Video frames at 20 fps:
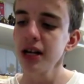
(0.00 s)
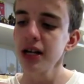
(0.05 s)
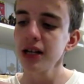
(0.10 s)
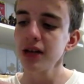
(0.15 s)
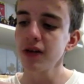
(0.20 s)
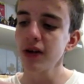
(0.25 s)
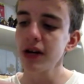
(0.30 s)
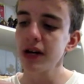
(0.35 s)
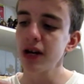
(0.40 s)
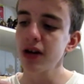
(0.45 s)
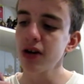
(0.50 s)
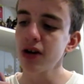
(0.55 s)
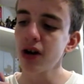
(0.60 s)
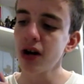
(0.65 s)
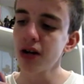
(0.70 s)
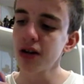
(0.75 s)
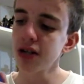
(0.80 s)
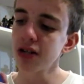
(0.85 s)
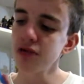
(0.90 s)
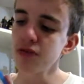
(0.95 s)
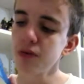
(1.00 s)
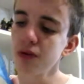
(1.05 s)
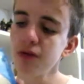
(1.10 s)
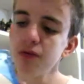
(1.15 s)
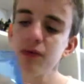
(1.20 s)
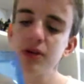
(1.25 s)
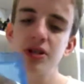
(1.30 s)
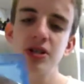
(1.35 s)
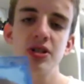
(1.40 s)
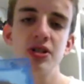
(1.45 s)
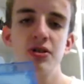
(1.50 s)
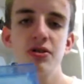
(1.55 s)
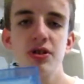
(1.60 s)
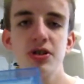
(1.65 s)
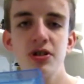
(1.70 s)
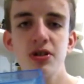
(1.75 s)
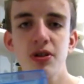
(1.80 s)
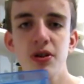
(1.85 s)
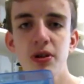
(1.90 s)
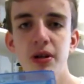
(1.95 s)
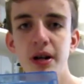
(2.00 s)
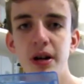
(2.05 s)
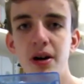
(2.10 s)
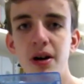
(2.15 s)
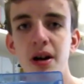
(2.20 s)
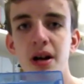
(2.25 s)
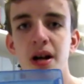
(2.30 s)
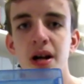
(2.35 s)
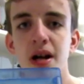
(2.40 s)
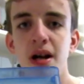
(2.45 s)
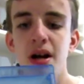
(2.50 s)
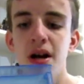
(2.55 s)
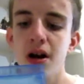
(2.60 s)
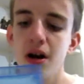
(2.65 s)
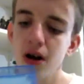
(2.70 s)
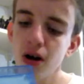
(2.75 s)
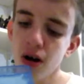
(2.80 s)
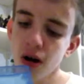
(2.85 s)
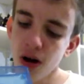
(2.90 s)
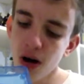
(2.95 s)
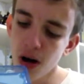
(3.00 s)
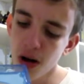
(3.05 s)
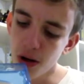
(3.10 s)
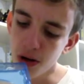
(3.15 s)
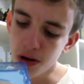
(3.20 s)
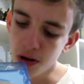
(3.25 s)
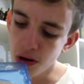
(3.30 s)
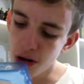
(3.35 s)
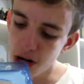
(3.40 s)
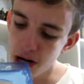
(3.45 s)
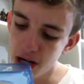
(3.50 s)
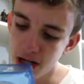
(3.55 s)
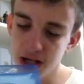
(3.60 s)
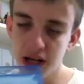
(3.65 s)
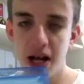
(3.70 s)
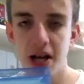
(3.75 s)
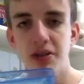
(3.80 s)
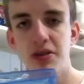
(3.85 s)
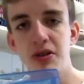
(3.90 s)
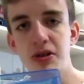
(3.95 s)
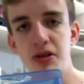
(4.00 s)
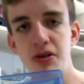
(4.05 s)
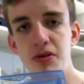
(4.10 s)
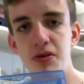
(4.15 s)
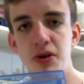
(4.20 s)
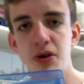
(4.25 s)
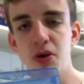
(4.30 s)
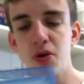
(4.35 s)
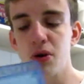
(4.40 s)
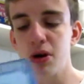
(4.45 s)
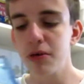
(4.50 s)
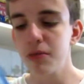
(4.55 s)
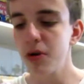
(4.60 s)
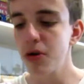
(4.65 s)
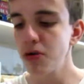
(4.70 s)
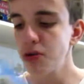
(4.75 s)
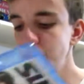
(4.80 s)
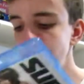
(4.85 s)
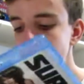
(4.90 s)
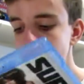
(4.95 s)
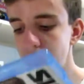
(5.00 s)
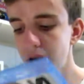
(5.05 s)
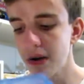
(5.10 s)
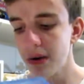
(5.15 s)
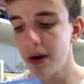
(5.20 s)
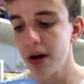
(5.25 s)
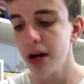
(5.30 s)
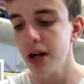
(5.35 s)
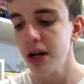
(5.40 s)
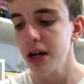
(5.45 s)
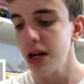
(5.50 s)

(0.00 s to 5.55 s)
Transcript: And right here you got this one, which is just clear or gray, and it has a unicorn emoji or whatever.